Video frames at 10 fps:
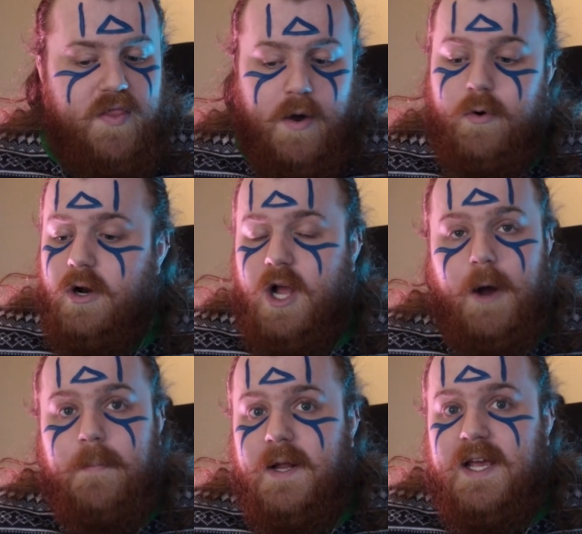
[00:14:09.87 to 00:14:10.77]
There were a
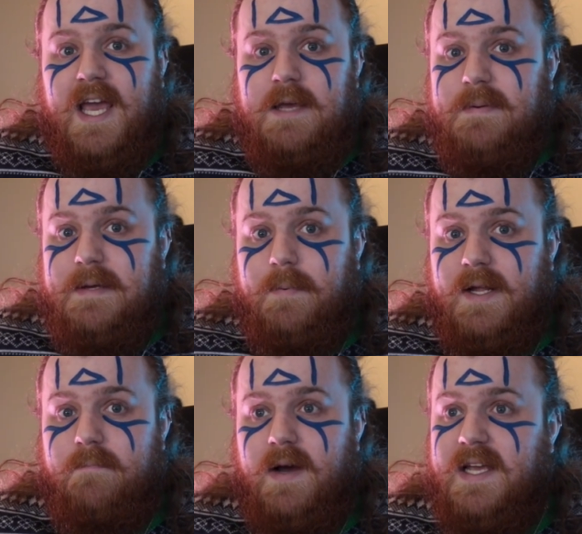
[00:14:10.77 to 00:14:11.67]
couple of gay people
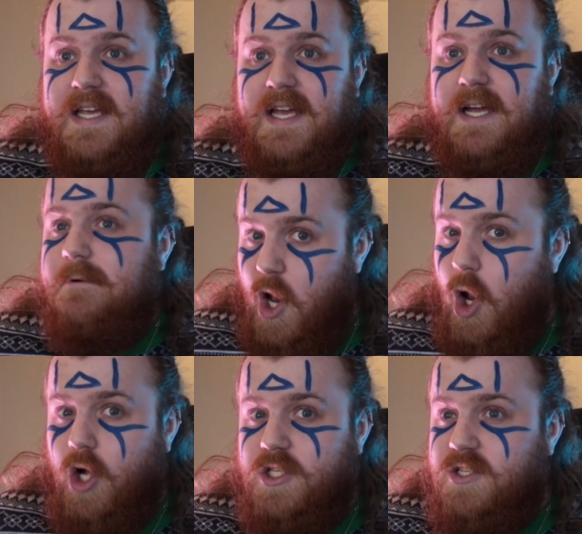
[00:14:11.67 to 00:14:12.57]
in my year.
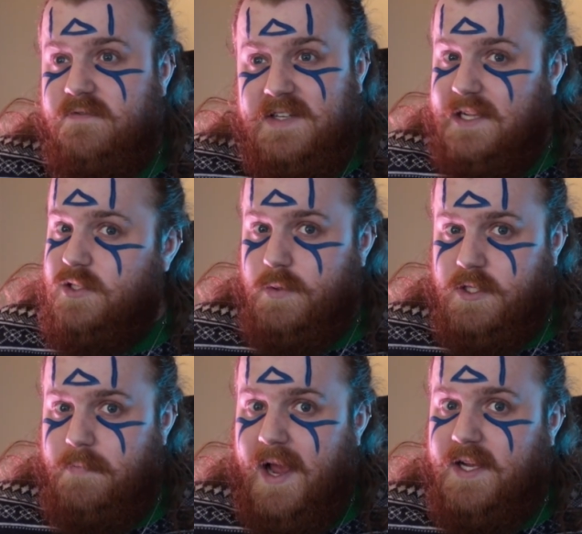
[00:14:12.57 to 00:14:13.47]
Lots of
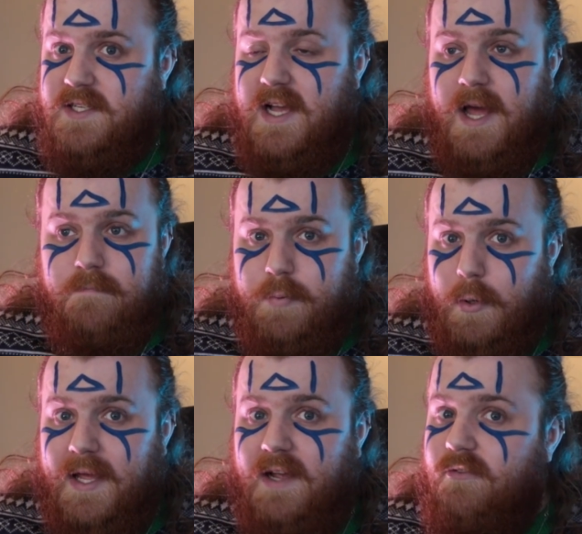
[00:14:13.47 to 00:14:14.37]
disrespect and
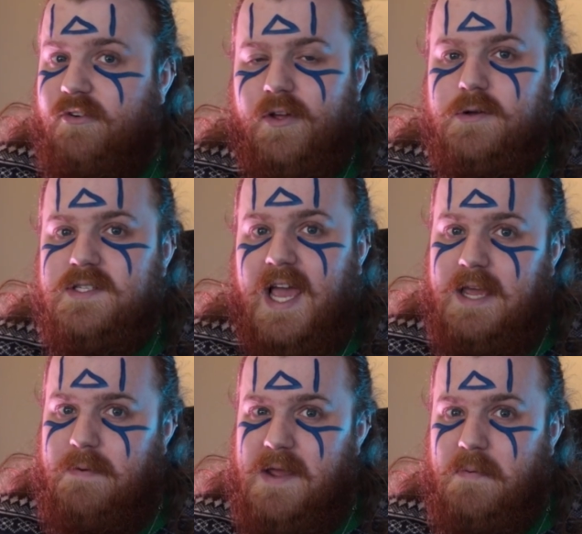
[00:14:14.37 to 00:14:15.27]
bullying for those
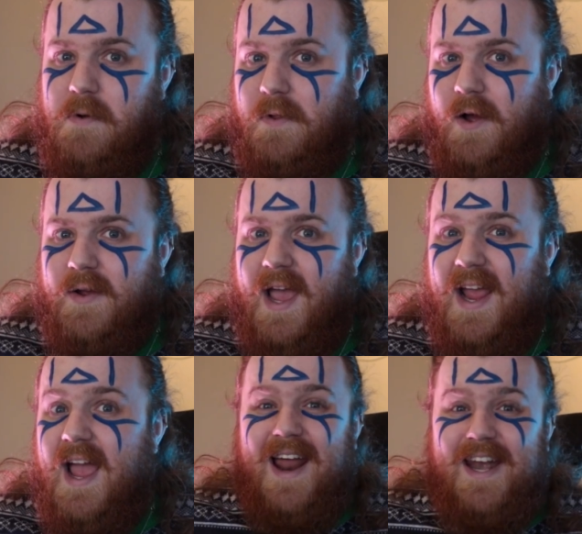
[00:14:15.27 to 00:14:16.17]
gay people,
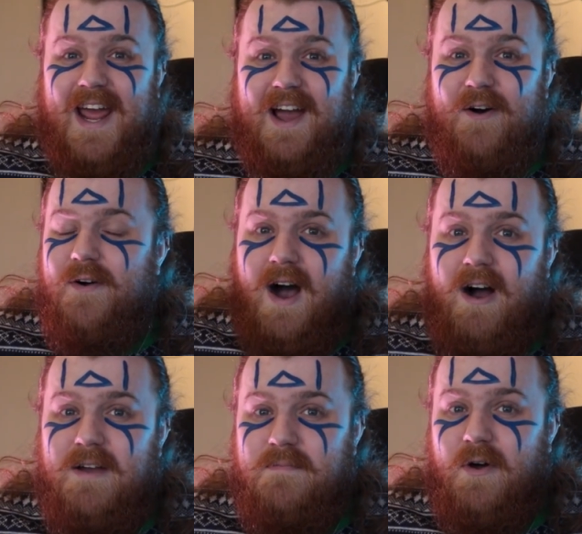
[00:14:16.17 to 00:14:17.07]
okay? And now
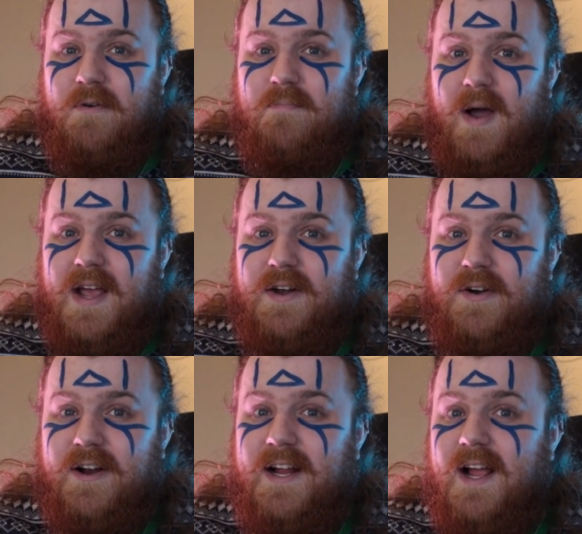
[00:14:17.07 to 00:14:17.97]
I'm
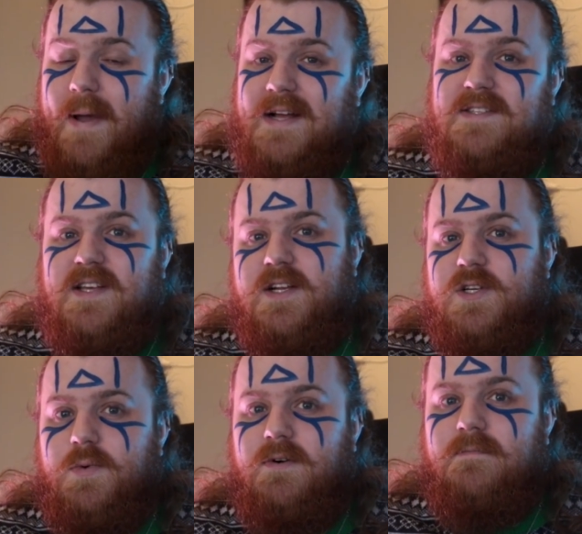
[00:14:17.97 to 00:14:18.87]
non-binary,
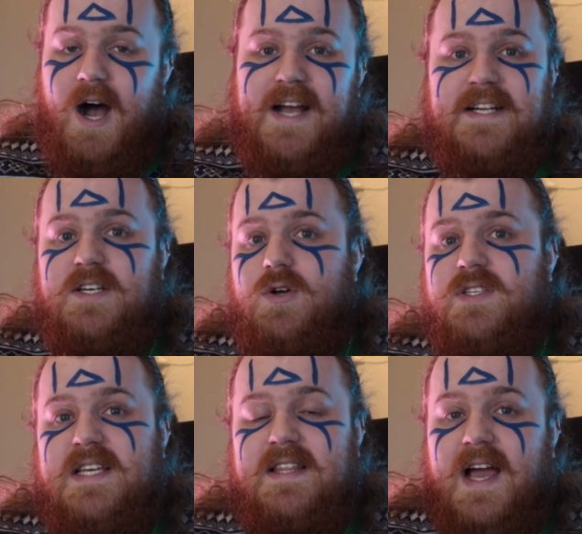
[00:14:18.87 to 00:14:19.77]
pansexual. I did not
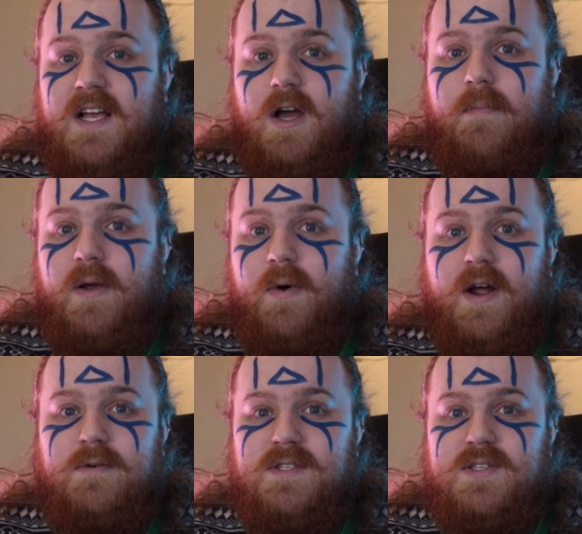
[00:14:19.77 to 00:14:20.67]
see that coming when
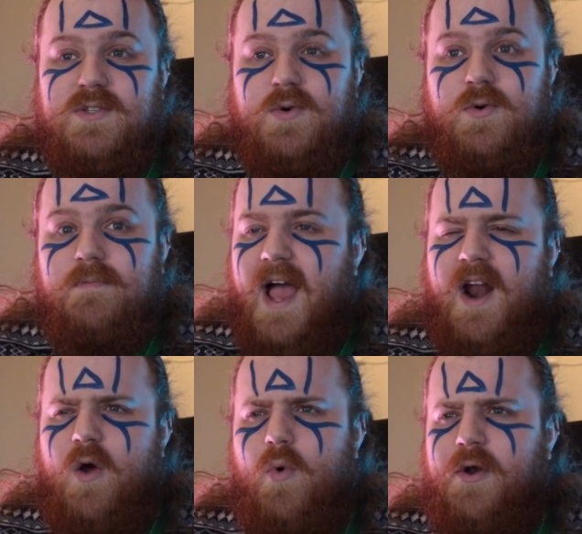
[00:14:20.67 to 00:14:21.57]
I was in school, and
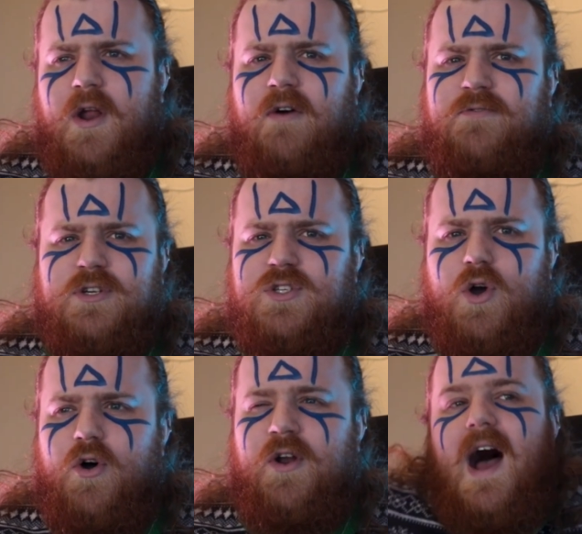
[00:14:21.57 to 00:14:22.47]
I wouldn't have just
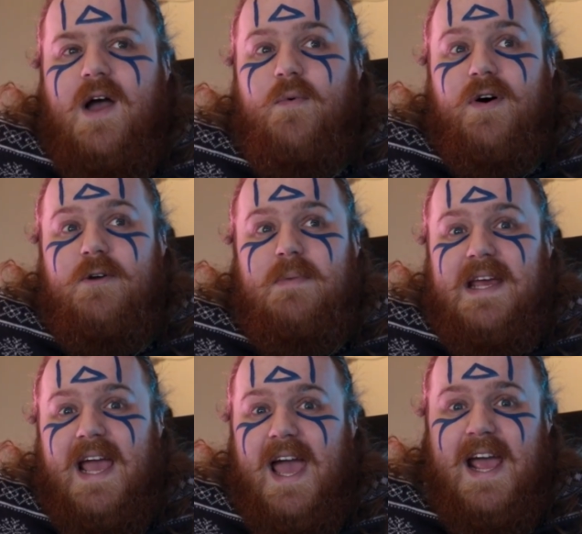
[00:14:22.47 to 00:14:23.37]
gone, I want to be
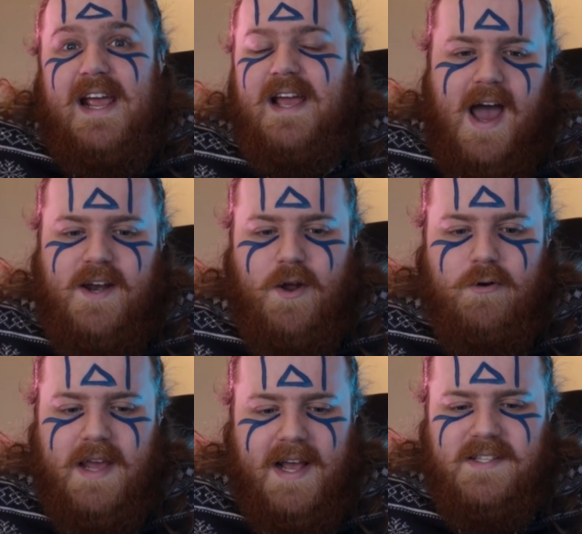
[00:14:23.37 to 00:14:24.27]
gay. And
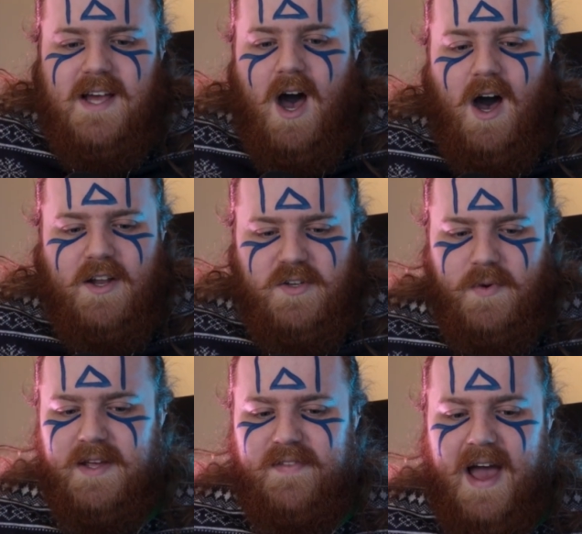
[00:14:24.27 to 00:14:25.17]
no kids are
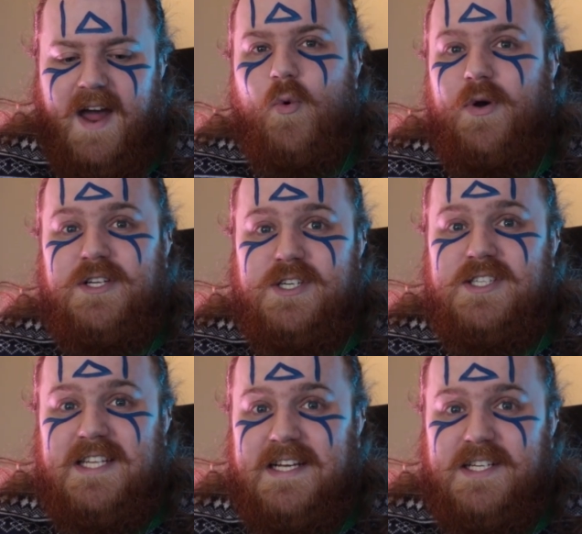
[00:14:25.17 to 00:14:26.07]
doing that. We're
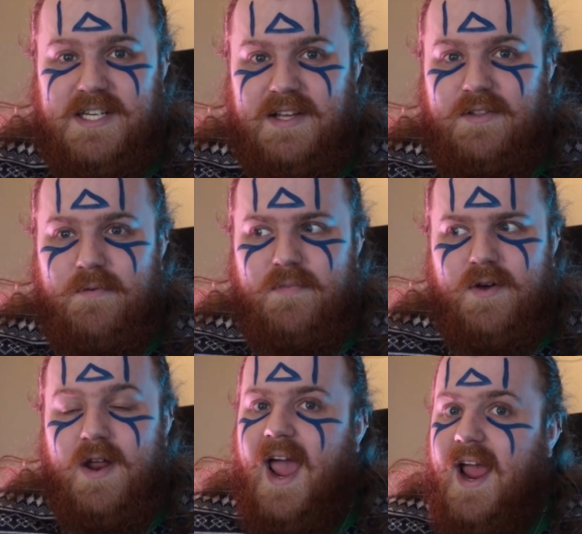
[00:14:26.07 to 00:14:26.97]
just teaching them
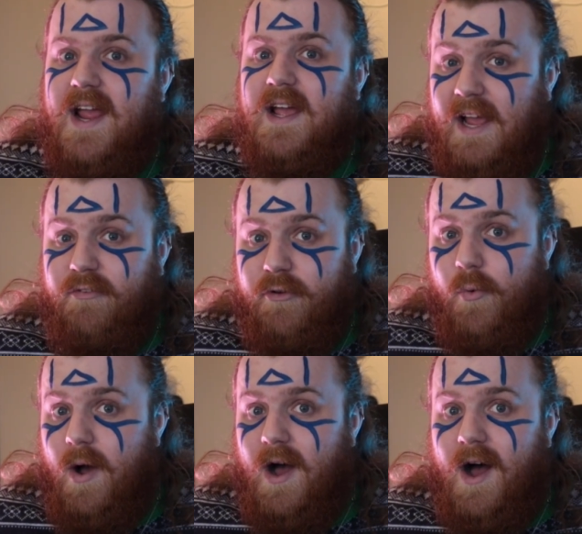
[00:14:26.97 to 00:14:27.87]
that, hey, if
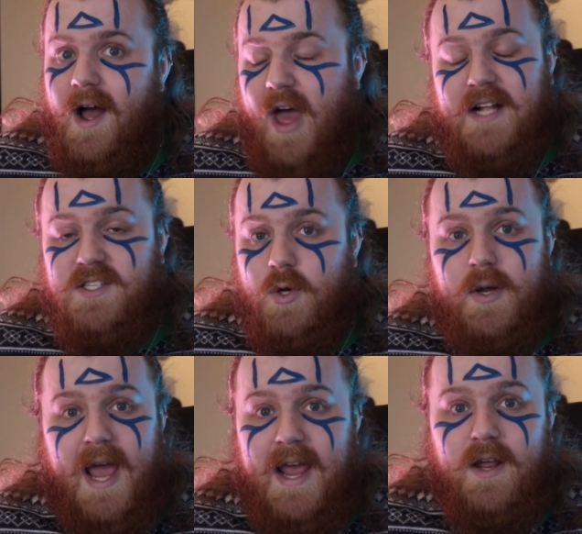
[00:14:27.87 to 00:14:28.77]
you are, that's
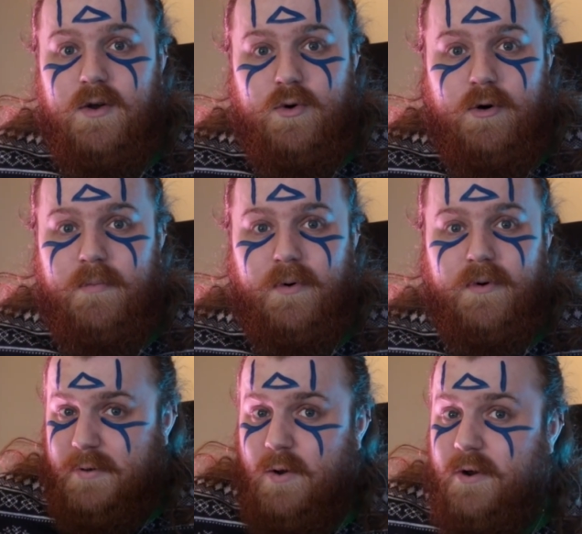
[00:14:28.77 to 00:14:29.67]
okay and normal,
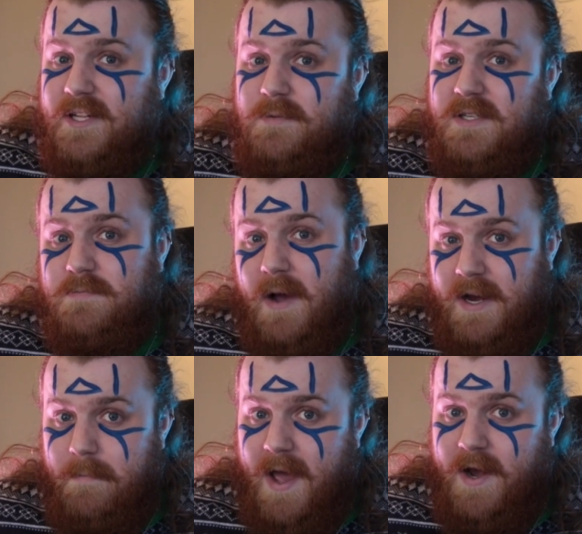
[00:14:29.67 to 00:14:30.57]
but I want it to be
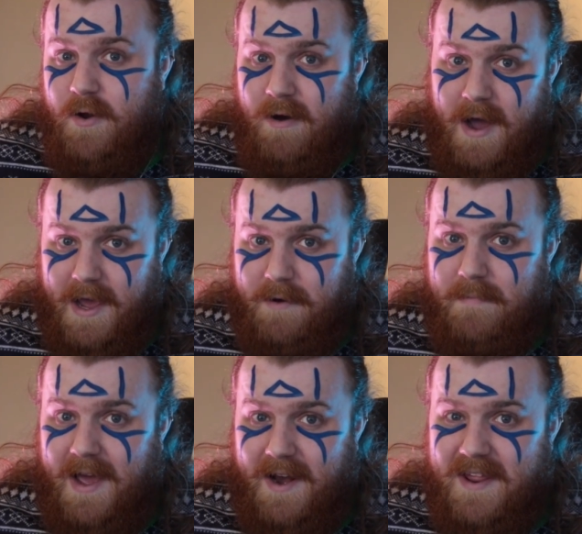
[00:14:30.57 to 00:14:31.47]
Spider-Man, not Iron
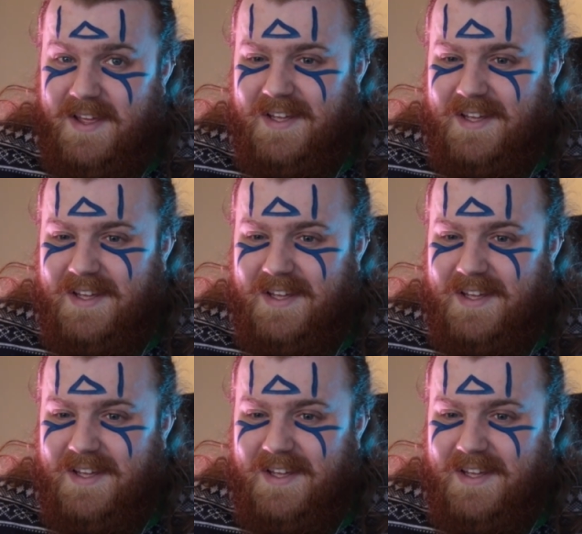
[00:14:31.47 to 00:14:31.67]
Man.